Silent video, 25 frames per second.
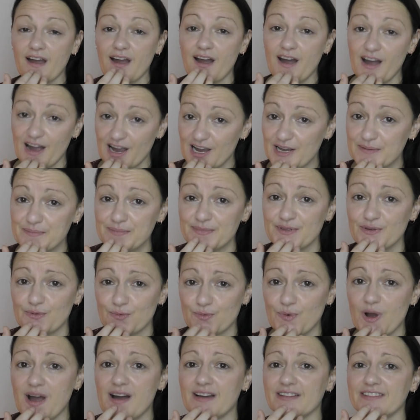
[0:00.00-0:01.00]
I'm the
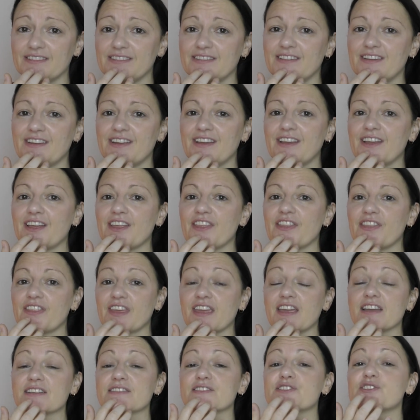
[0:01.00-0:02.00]
one
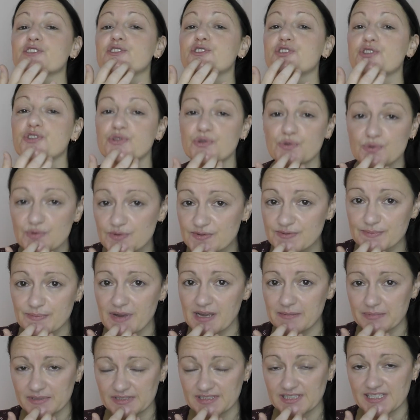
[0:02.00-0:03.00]
that gets to choose
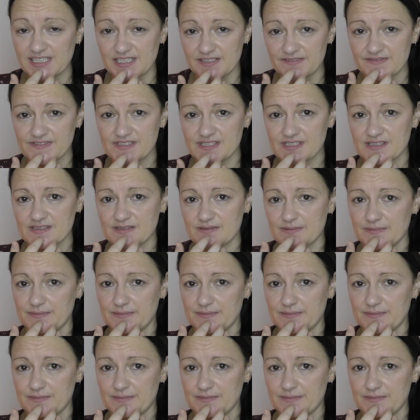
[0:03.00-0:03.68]
my beliefs.